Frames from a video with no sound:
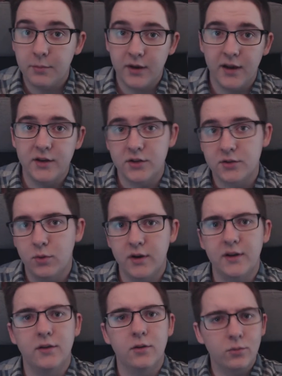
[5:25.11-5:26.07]
but I just want
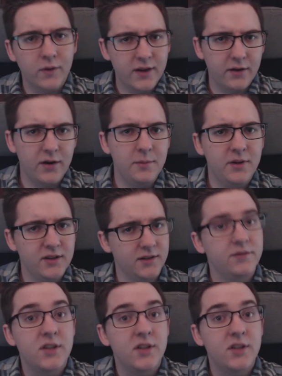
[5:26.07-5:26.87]
to reiterate, because I've